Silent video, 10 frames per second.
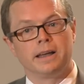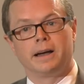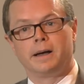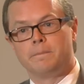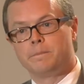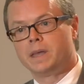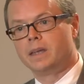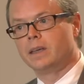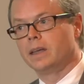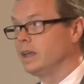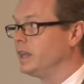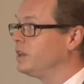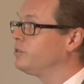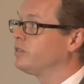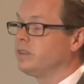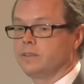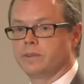An interesting